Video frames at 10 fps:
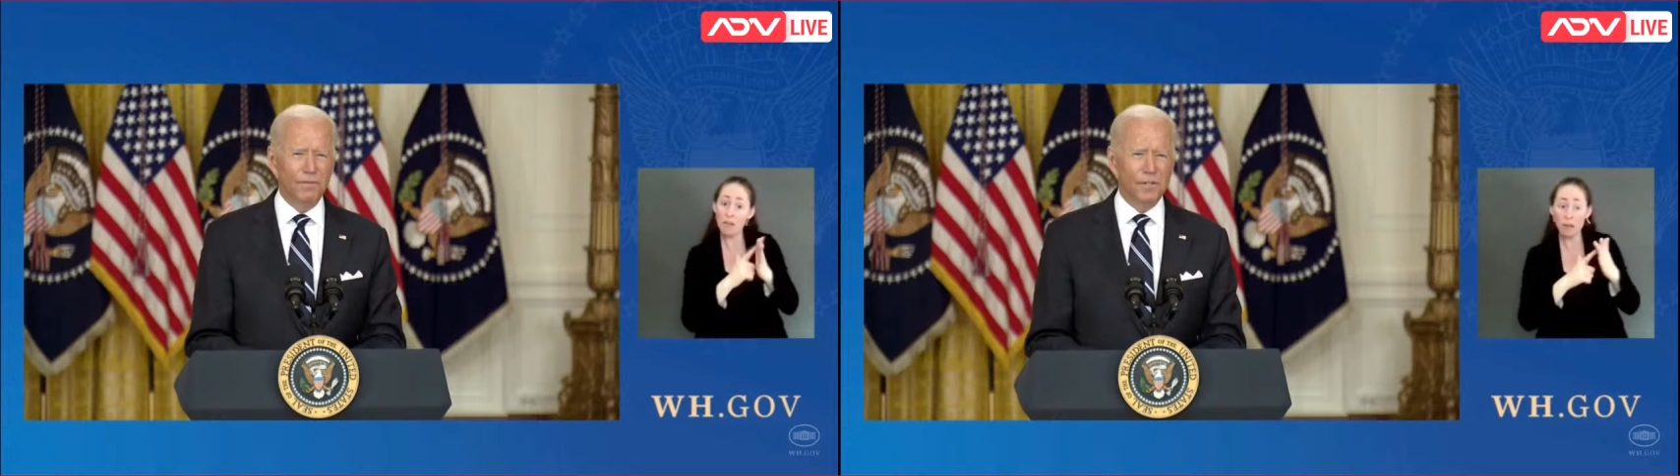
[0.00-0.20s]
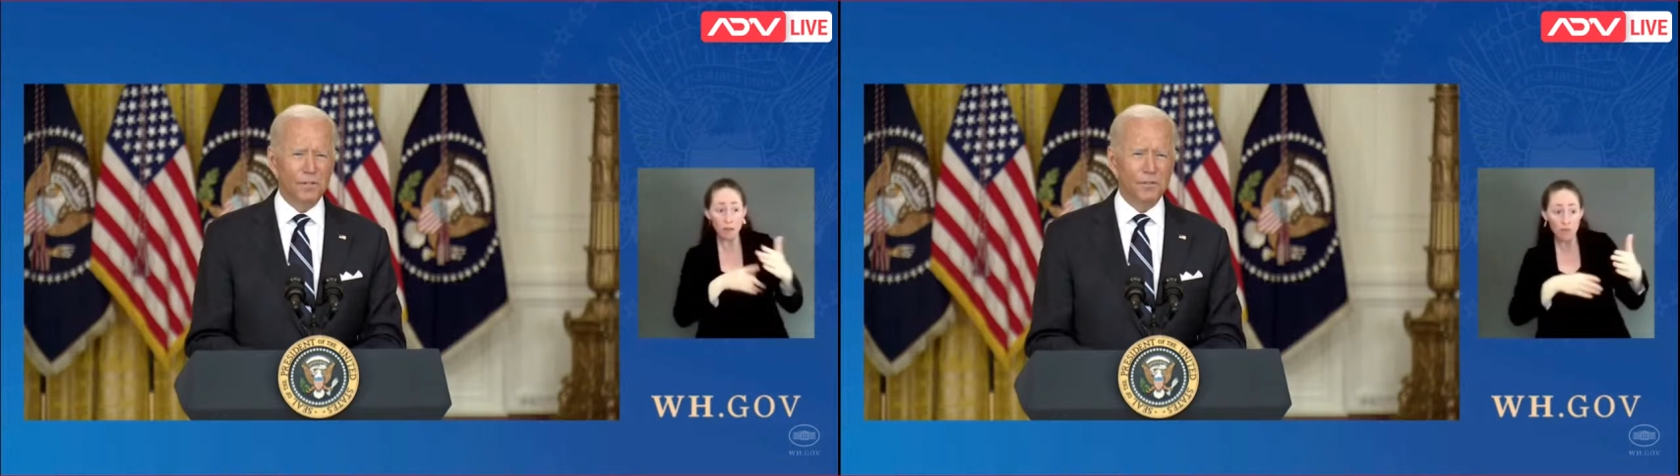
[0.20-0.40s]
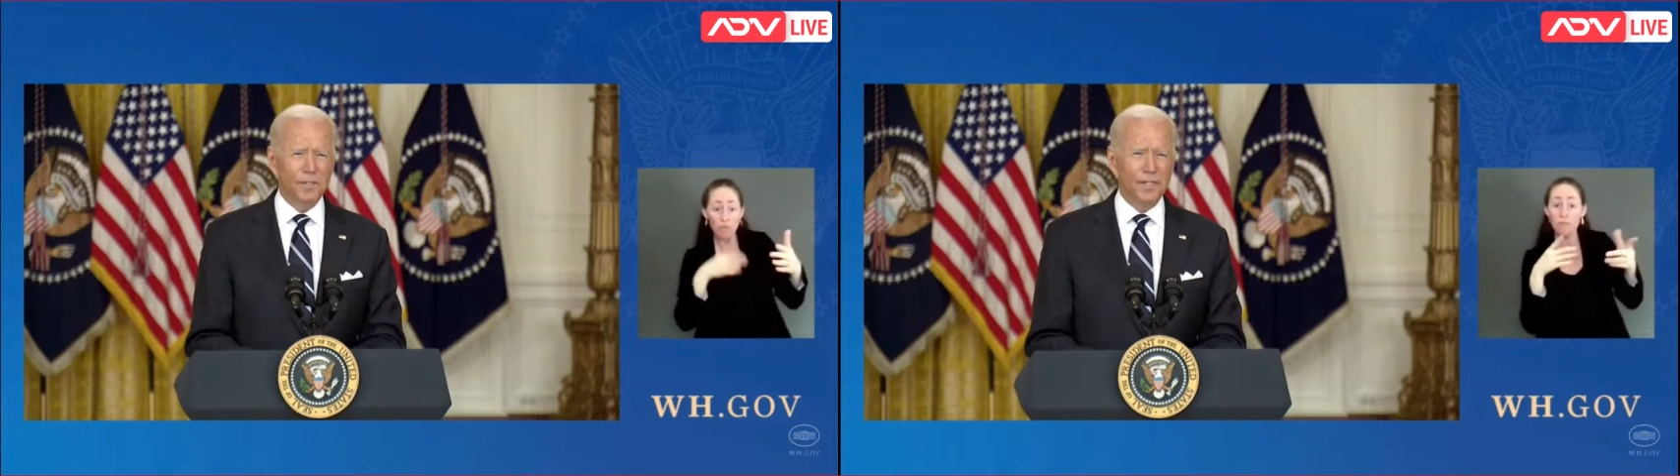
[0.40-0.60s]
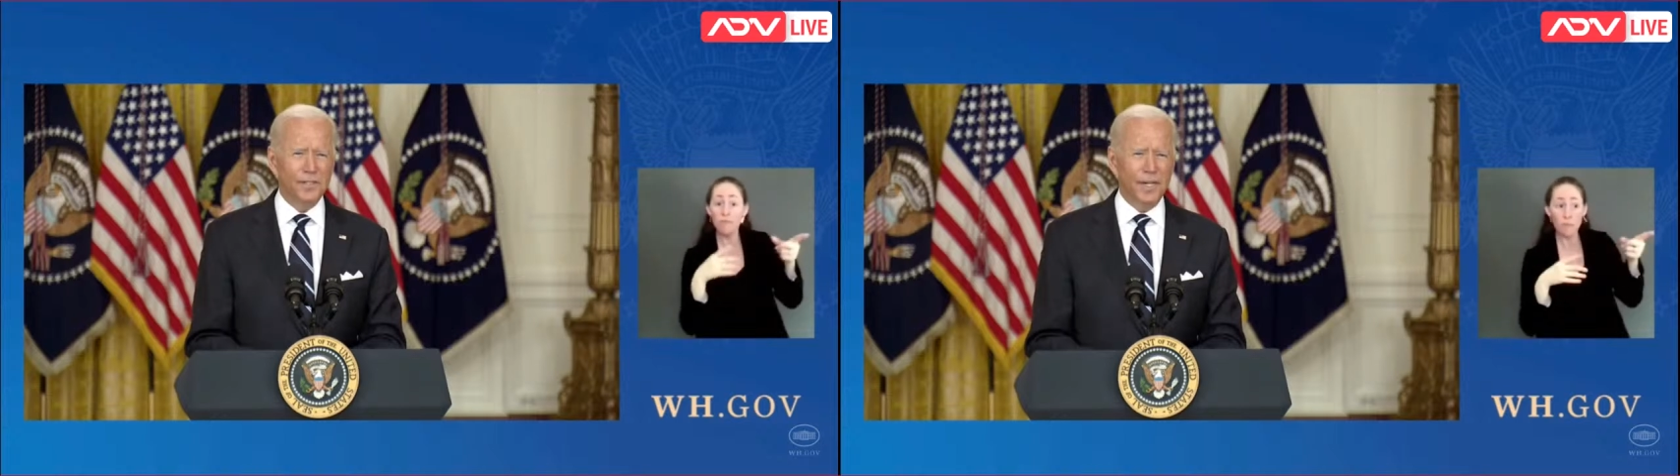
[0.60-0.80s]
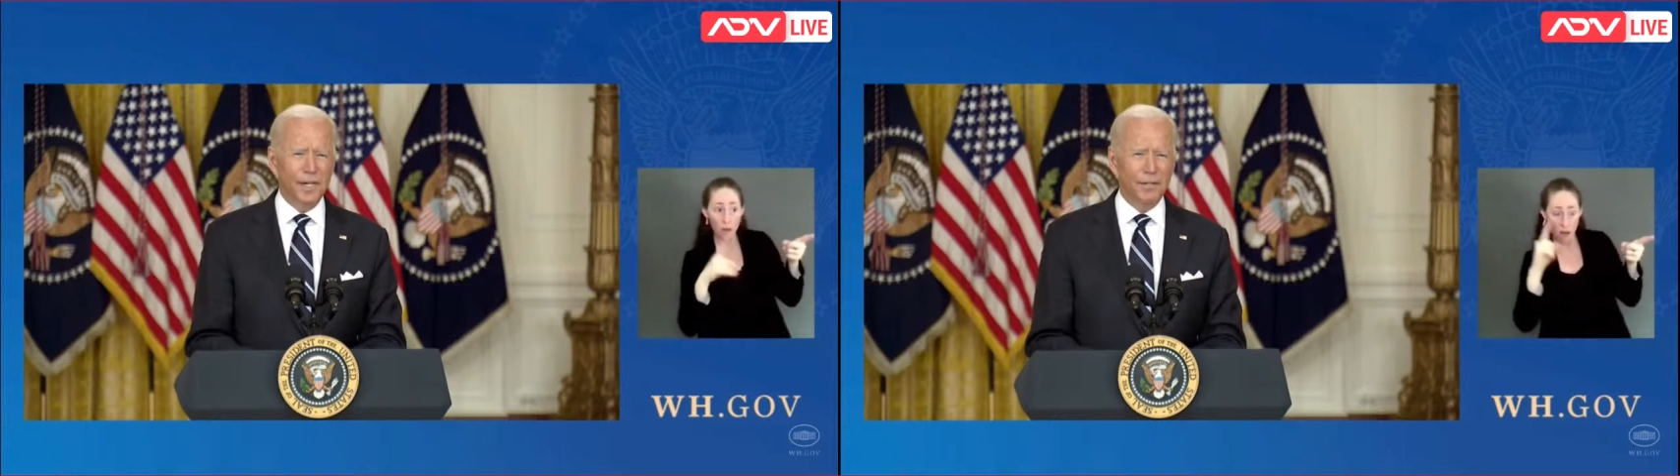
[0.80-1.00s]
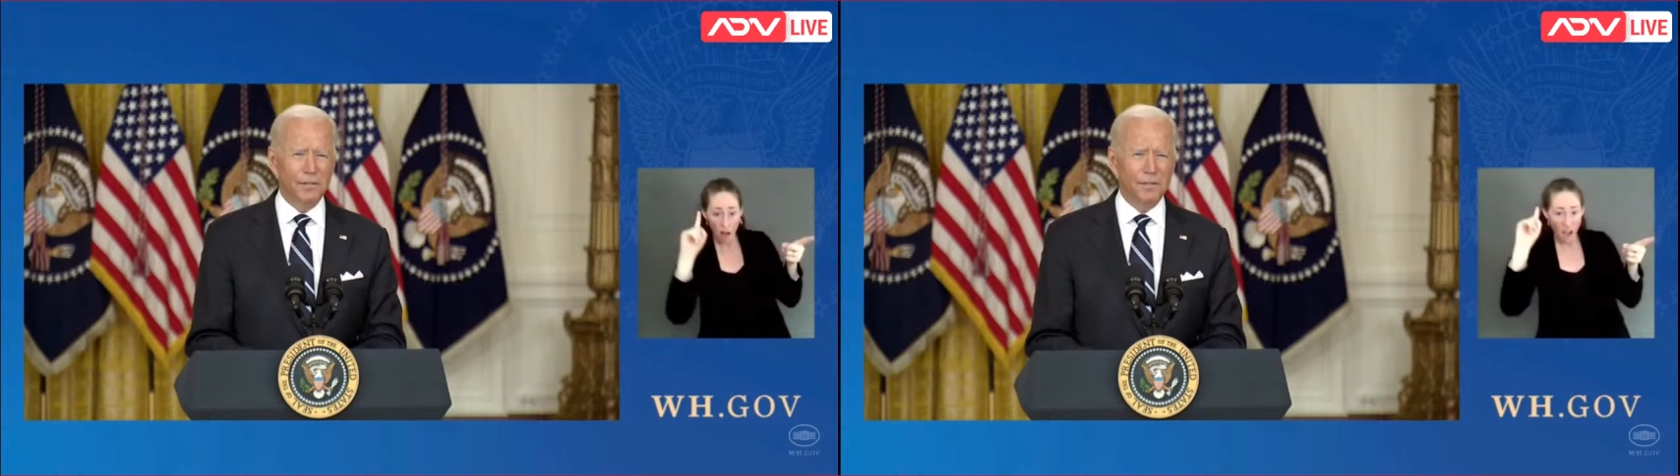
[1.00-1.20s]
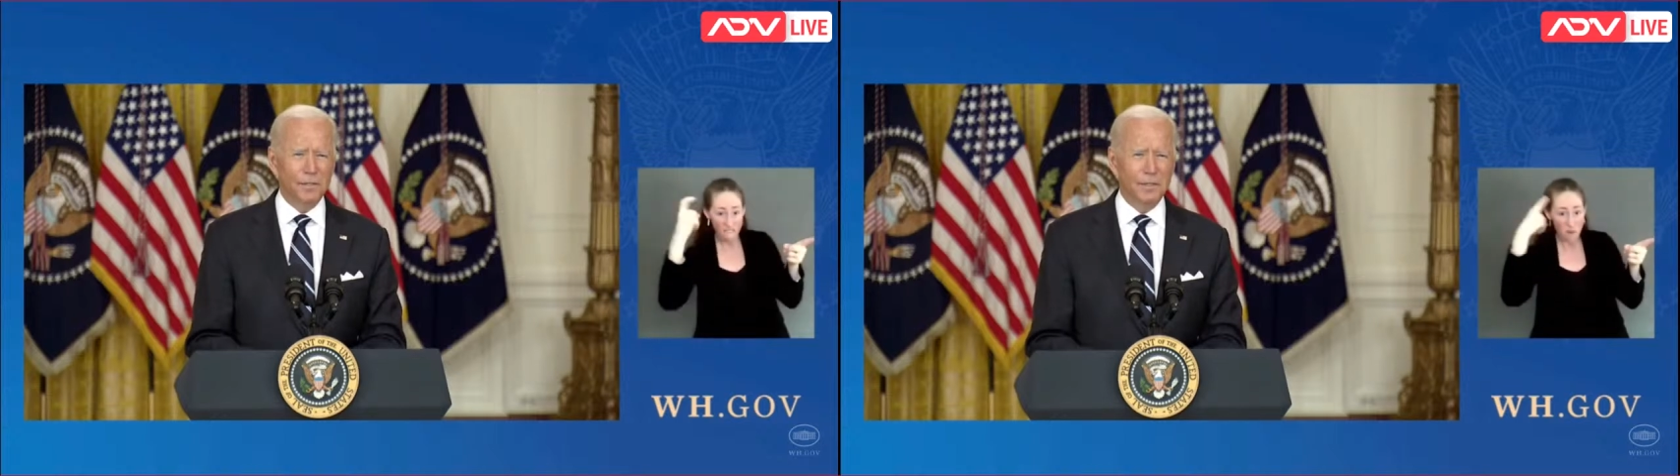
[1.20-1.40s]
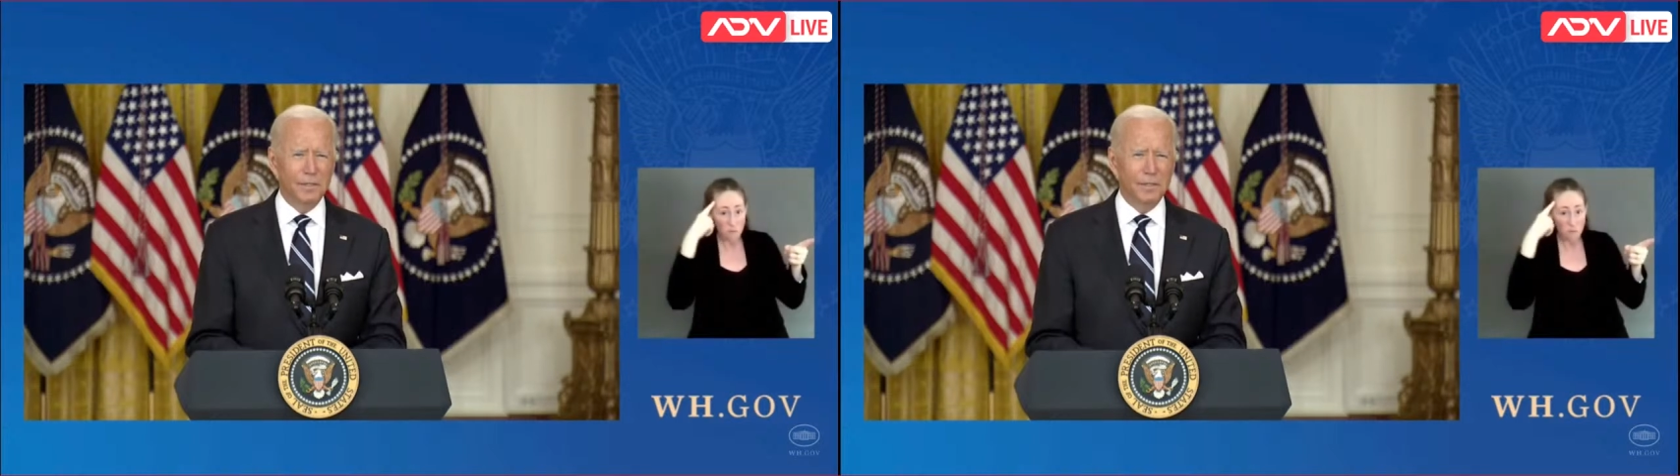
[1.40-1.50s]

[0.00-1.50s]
officials and educators.